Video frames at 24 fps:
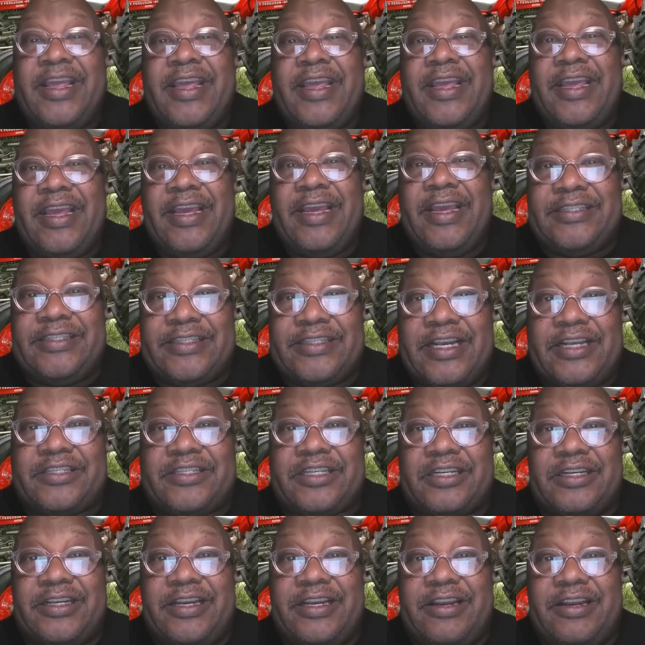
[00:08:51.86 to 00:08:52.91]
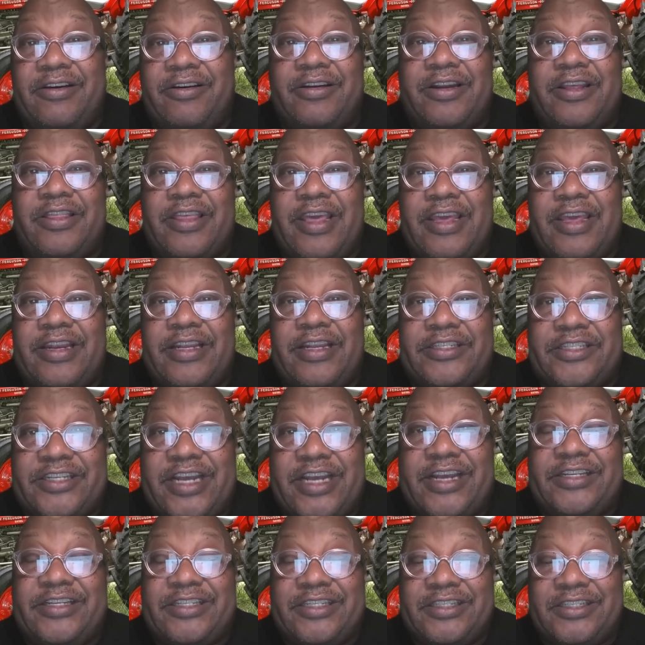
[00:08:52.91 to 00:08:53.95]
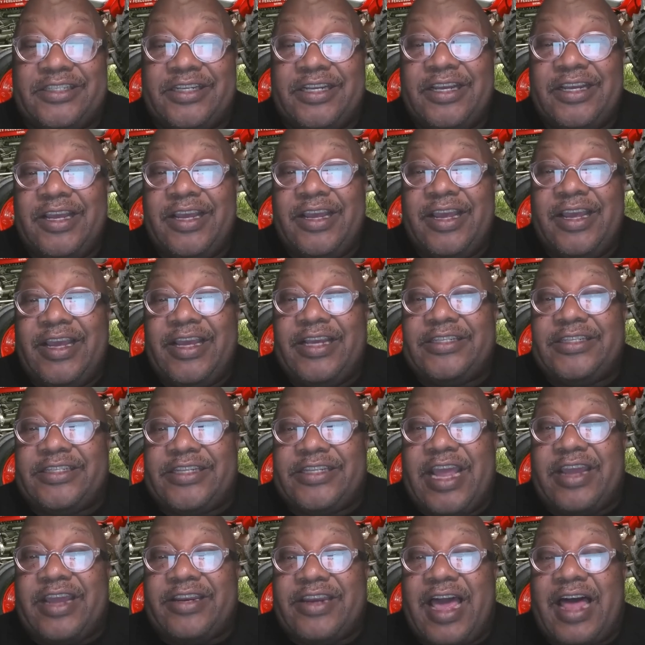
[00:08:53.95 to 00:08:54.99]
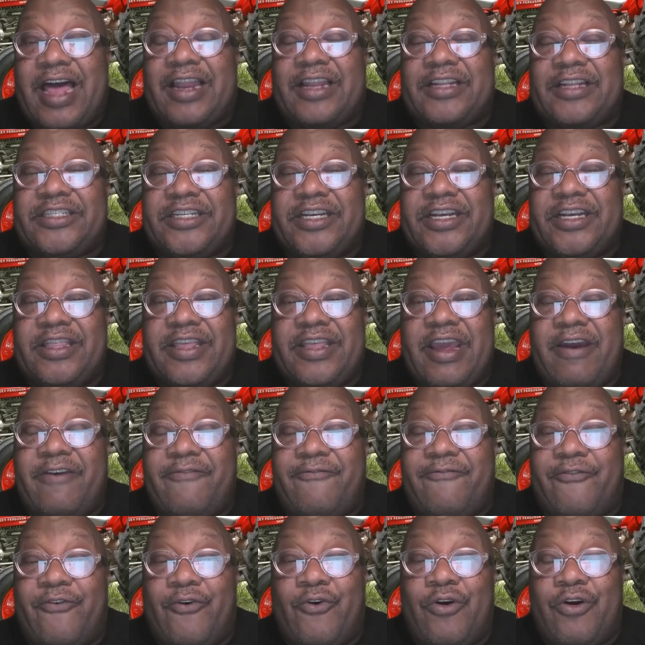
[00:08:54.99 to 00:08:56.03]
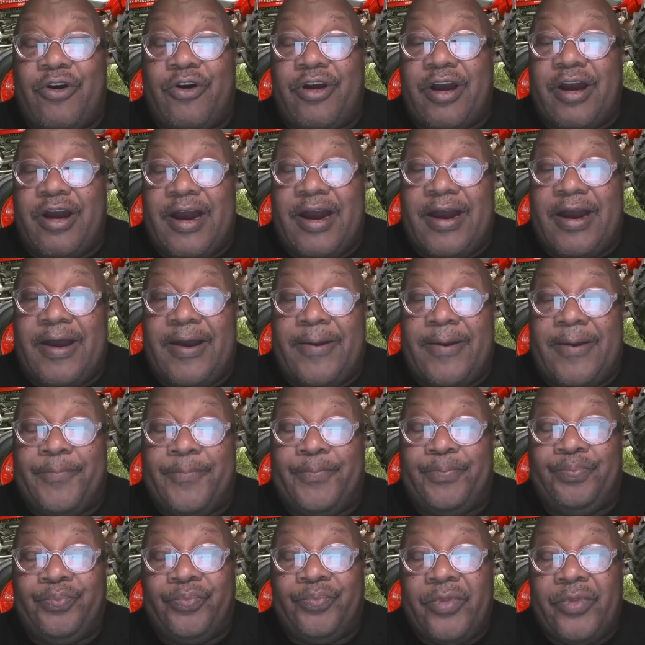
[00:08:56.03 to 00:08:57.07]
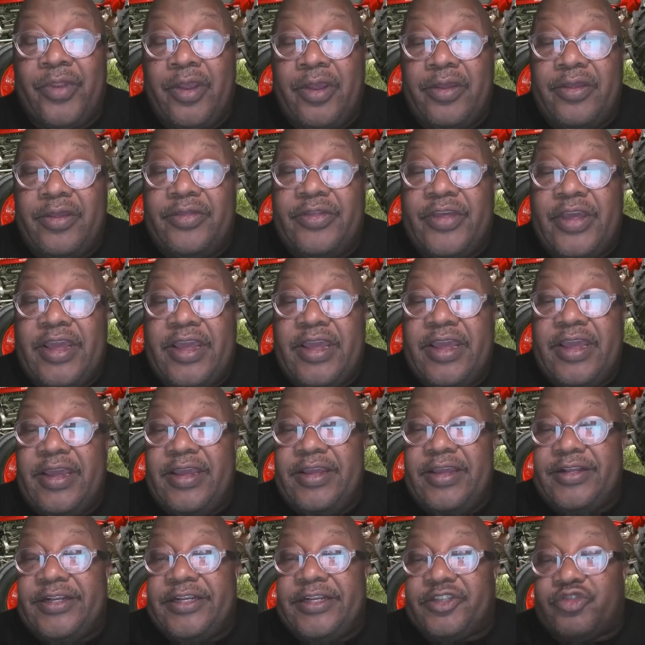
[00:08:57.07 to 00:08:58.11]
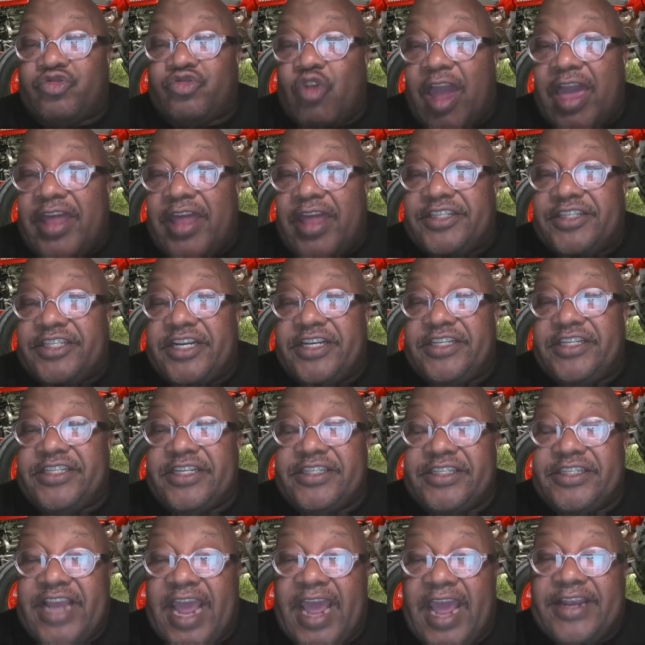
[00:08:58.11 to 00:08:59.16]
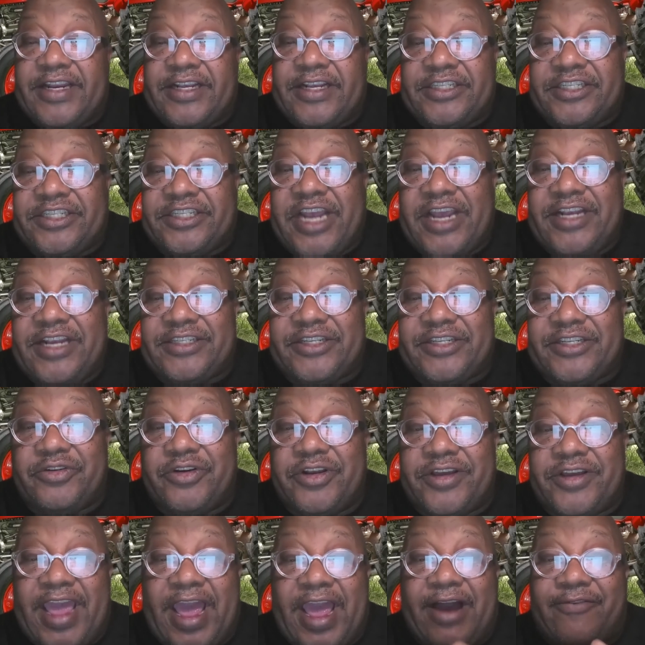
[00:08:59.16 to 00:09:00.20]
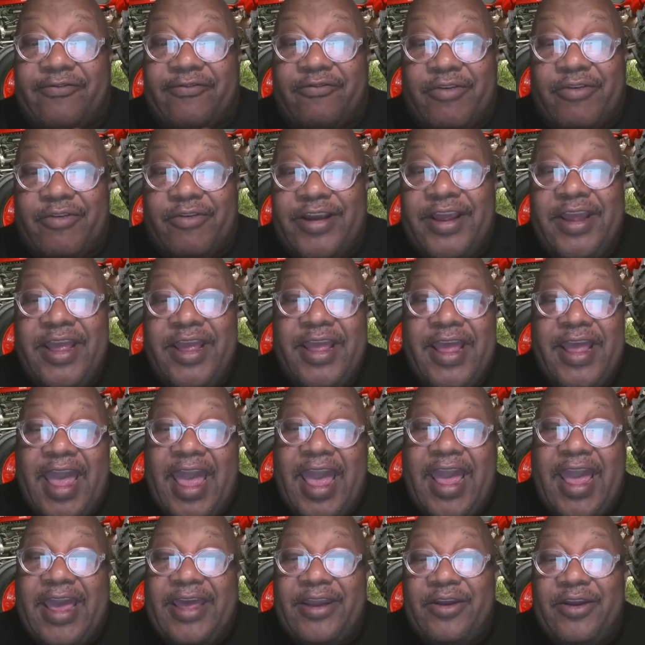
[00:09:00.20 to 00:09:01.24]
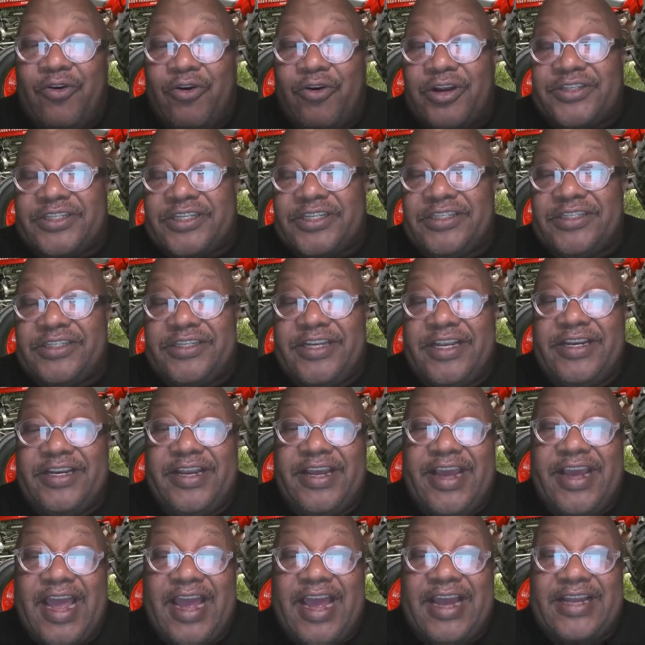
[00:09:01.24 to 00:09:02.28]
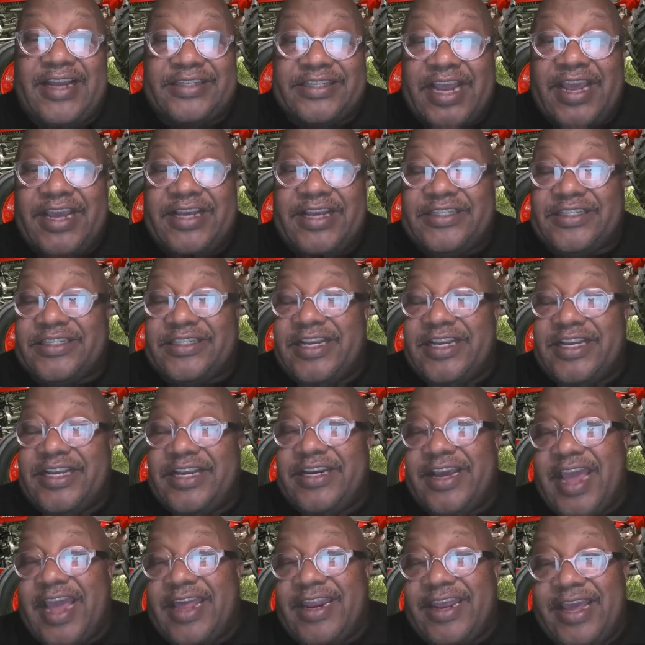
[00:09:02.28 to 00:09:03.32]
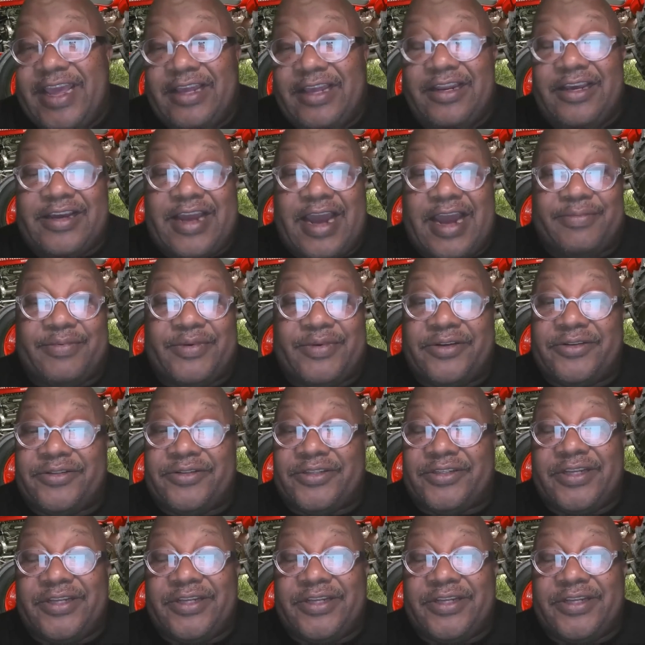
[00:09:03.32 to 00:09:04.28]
Essentially, the only thing that changes is technology, and therefore the strategies and tactics change. So the cavalry had horses, then they got tanks, then they got helicopters,